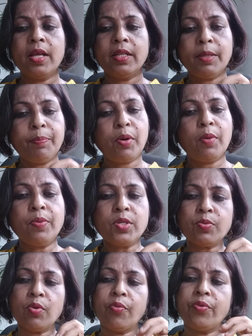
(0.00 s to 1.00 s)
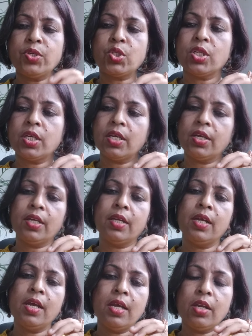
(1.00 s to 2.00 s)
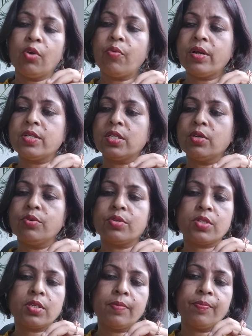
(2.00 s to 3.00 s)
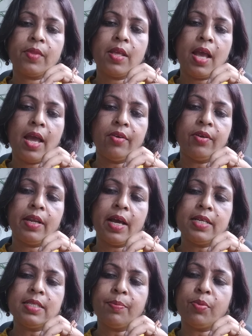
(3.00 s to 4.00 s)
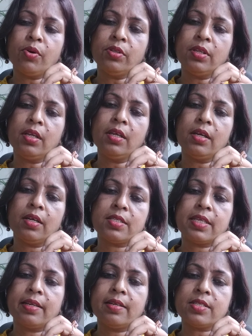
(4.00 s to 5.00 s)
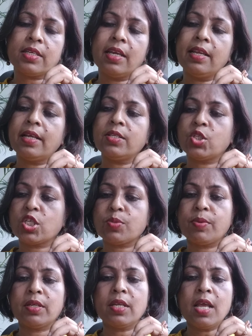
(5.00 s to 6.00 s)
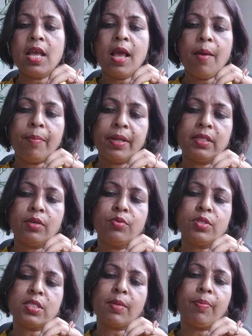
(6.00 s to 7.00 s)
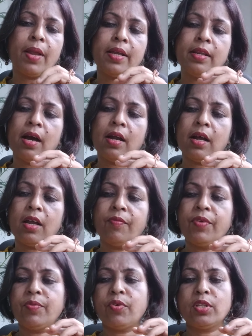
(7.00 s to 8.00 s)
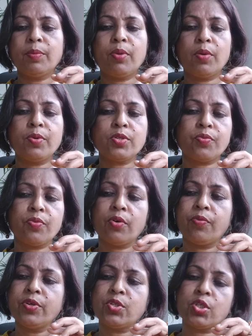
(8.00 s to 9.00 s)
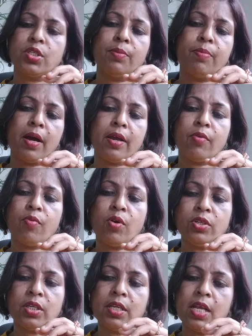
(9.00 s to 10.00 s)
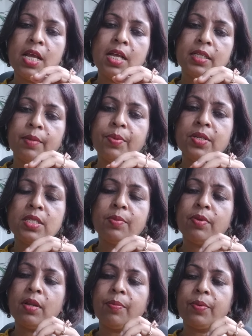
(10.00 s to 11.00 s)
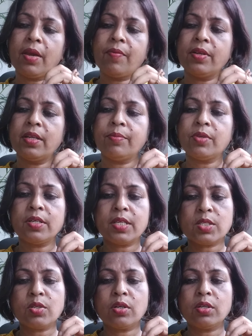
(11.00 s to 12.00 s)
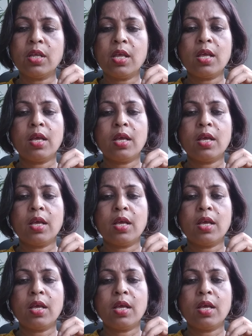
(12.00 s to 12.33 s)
the purpose for which he requires the goods, and relies upon the seller's skill and judgment, but the goods supplied are unfit for the purpose for which the buyer wanted. The principle of caveat emptor does not